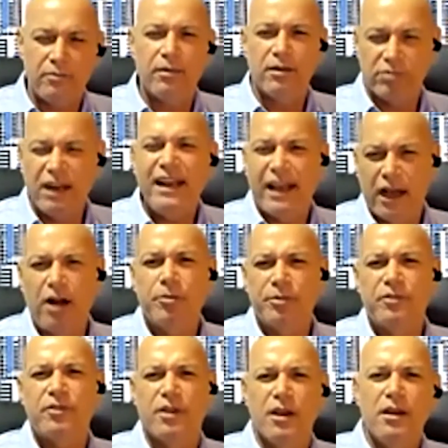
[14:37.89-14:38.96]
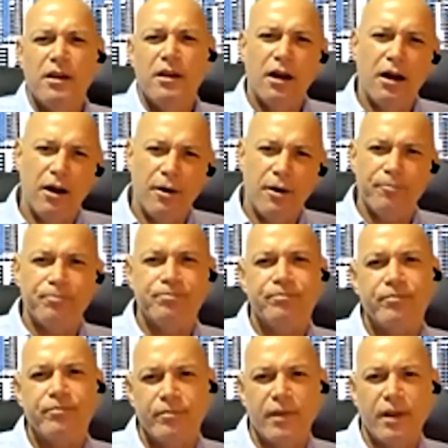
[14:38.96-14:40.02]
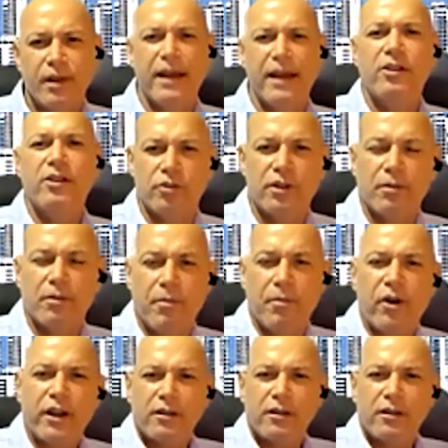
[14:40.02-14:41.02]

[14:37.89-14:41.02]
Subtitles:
it really helps get into the market.